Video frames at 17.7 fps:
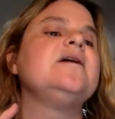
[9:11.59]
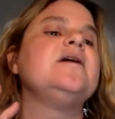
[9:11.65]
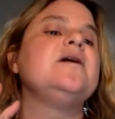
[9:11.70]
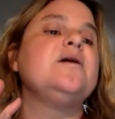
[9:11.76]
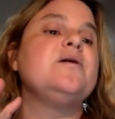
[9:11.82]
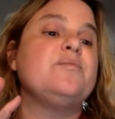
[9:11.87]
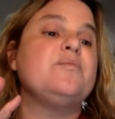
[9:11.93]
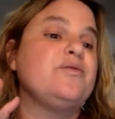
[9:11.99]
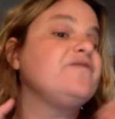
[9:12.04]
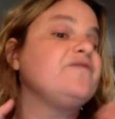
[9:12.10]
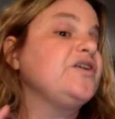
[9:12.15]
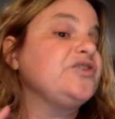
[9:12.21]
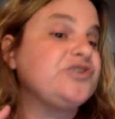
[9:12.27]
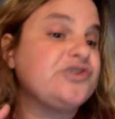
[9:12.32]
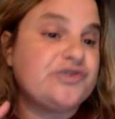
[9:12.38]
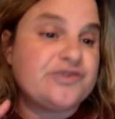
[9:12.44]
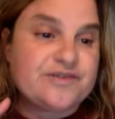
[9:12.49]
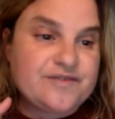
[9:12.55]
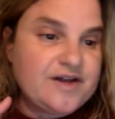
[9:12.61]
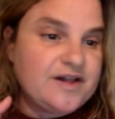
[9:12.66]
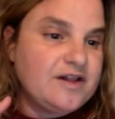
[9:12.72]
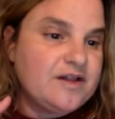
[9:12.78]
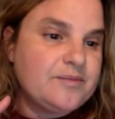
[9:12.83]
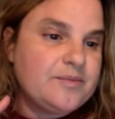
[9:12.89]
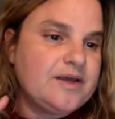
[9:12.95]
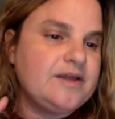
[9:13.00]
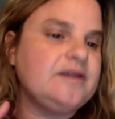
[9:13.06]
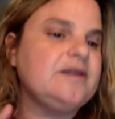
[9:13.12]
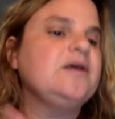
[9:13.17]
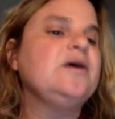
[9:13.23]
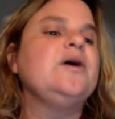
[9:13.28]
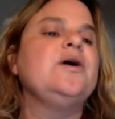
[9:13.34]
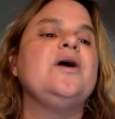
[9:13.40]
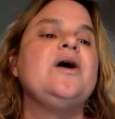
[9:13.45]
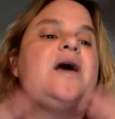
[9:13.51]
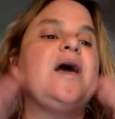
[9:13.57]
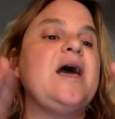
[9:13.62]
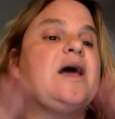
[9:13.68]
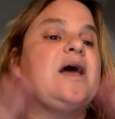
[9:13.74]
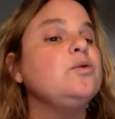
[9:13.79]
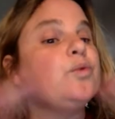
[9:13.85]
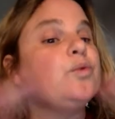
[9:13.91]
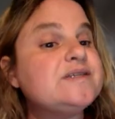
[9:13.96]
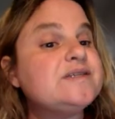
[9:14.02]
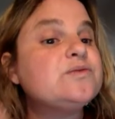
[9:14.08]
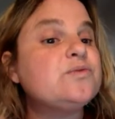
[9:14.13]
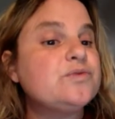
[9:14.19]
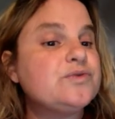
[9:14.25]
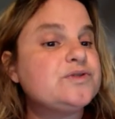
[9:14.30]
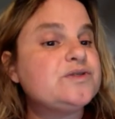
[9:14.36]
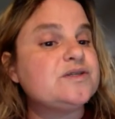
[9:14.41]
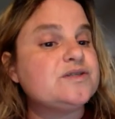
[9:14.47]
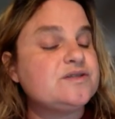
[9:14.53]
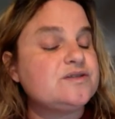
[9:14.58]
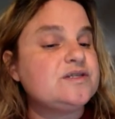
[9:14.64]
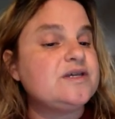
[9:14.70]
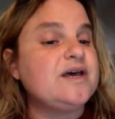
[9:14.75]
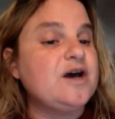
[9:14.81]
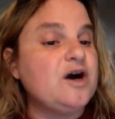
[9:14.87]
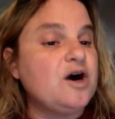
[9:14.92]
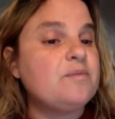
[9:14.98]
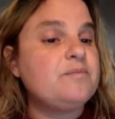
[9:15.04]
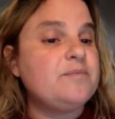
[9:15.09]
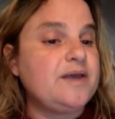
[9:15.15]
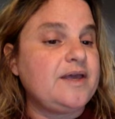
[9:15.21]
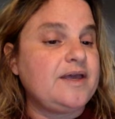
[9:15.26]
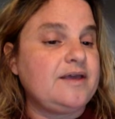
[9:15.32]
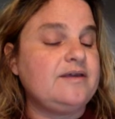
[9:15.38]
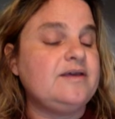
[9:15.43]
professional development, and resources to help me.